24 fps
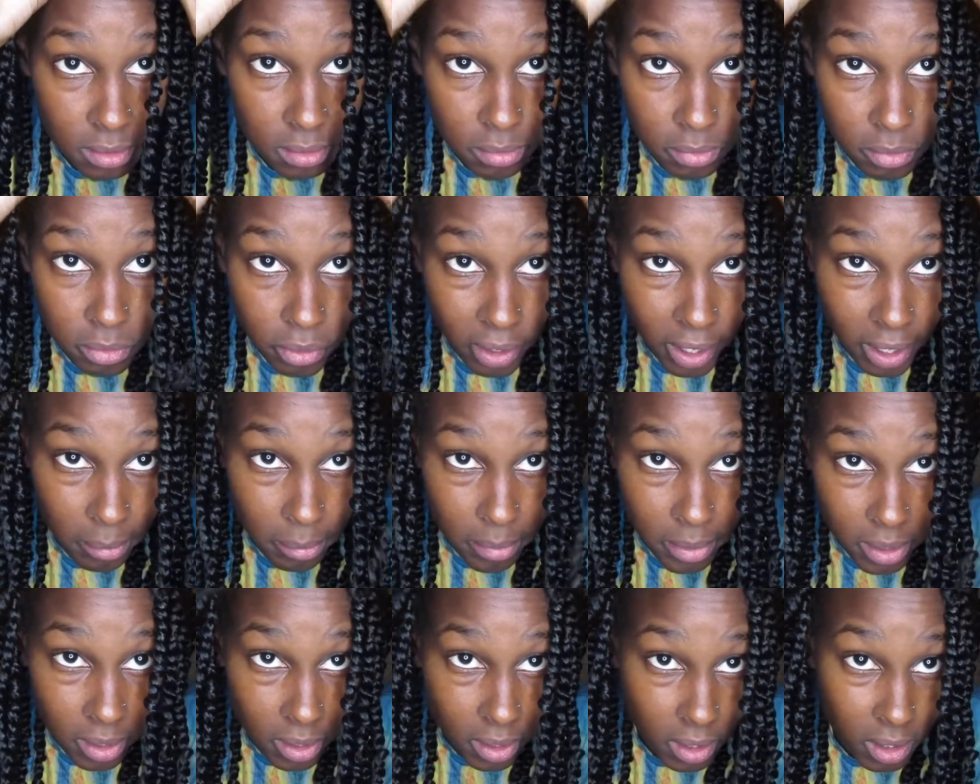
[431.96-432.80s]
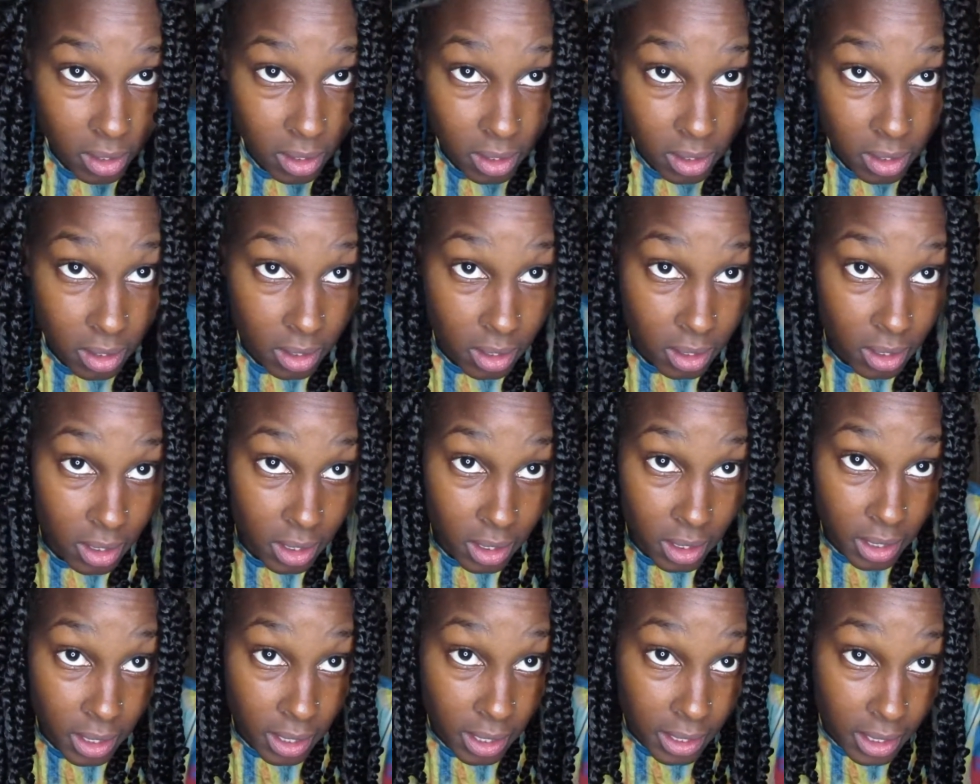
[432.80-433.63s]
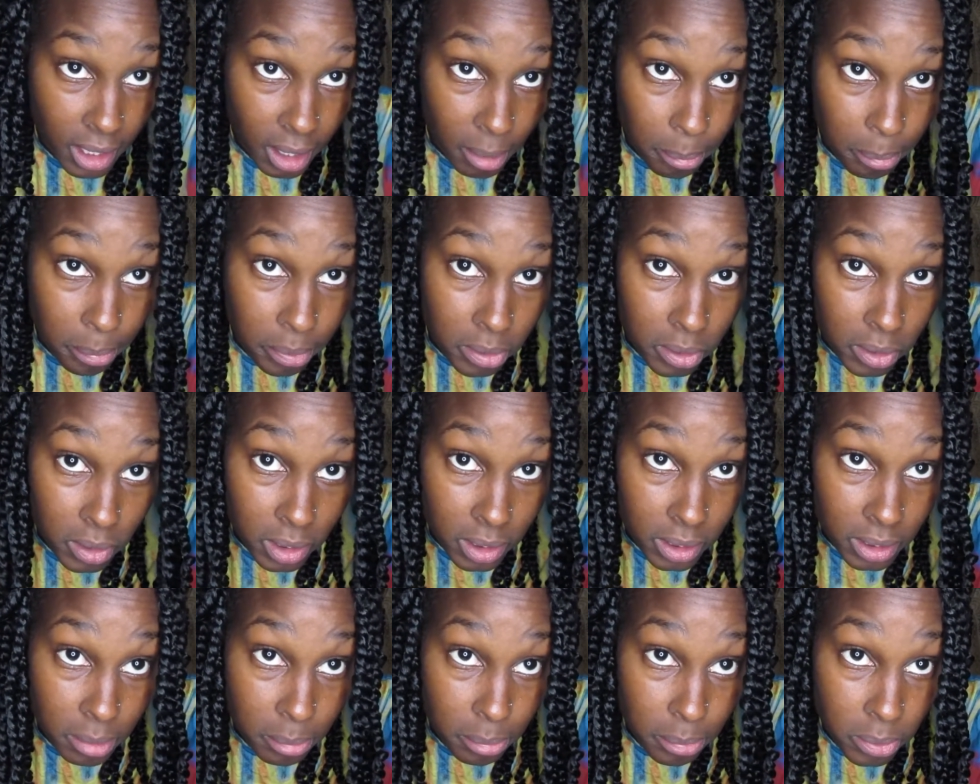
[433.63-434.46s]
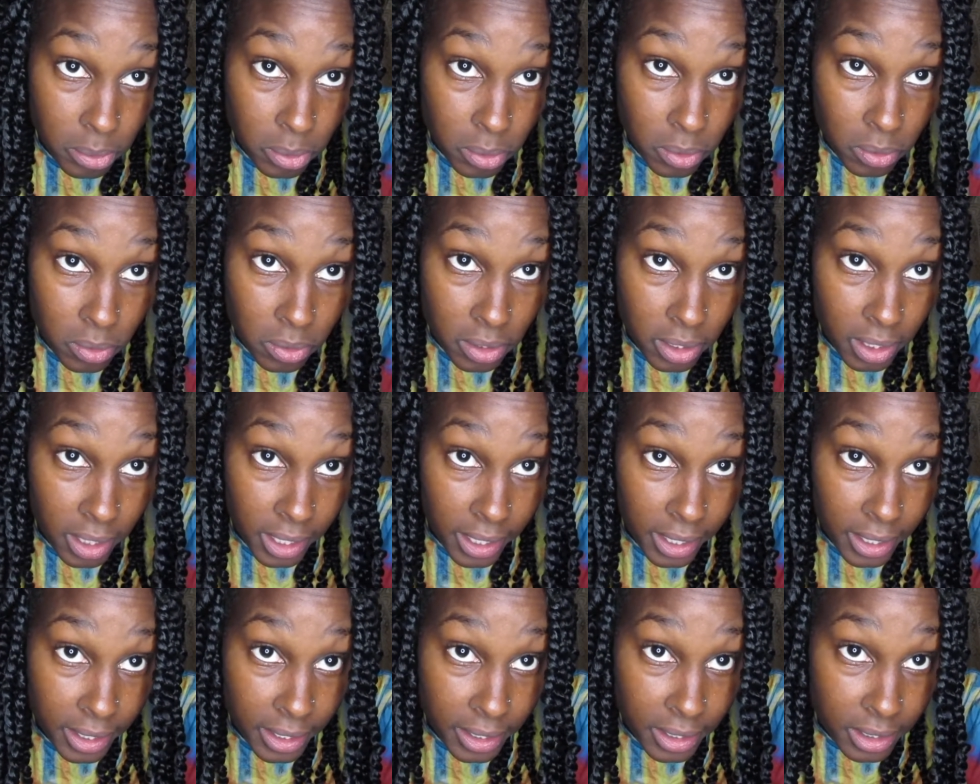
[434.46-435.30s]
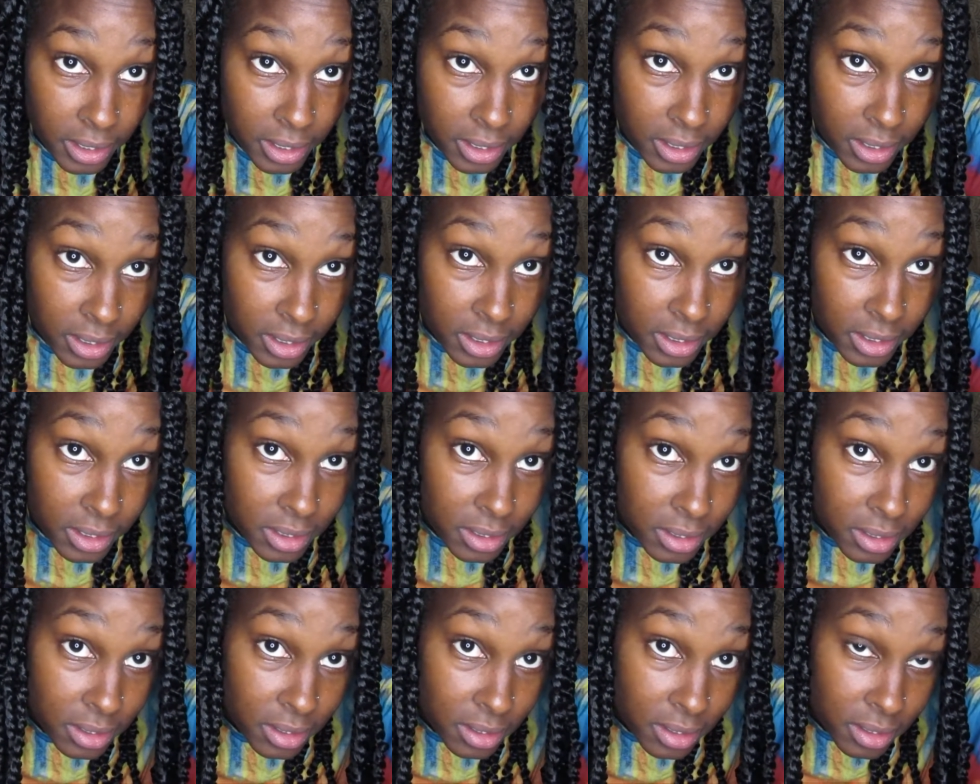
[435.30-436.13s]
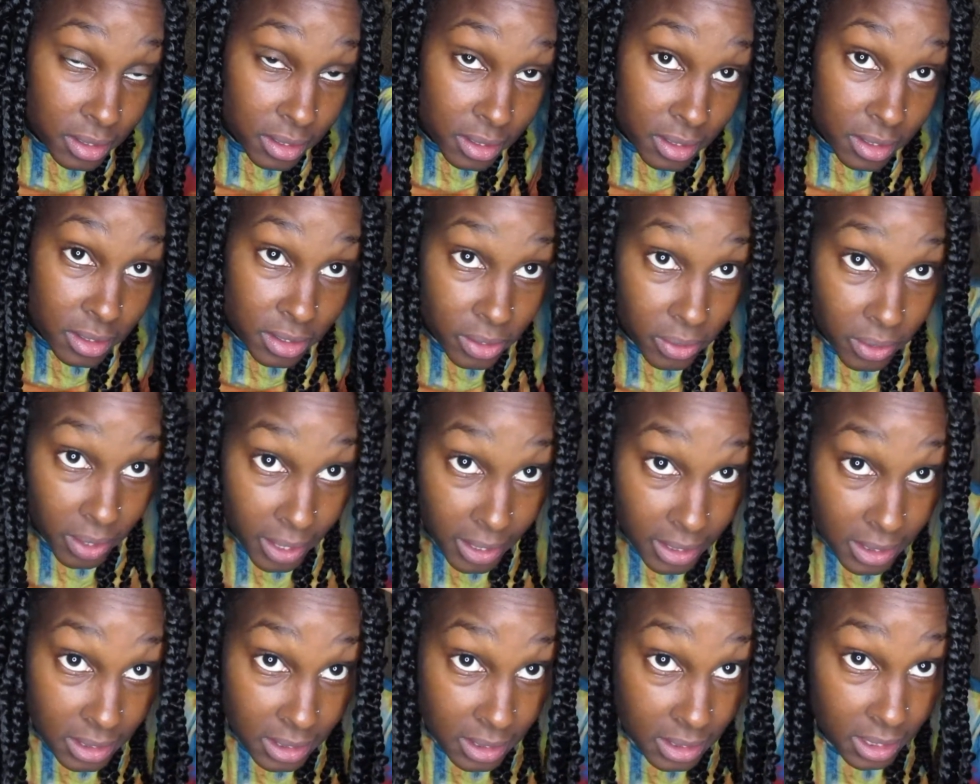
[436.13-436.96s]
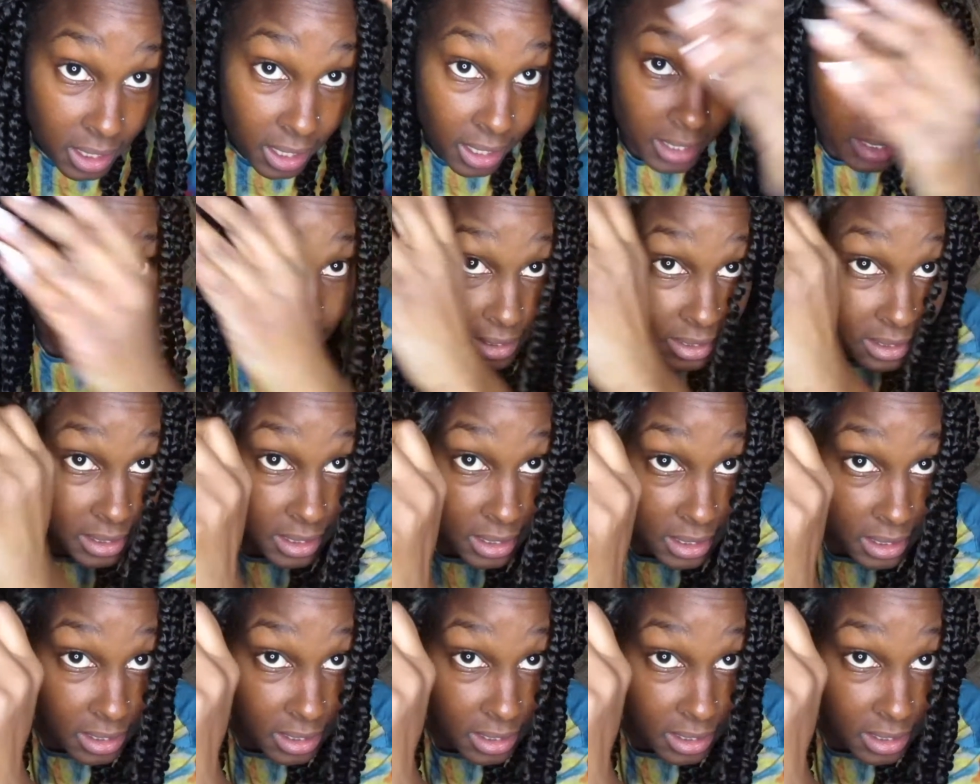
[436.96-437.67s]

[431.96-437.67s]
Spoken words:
grab it all and I pull the hair so that it's tight,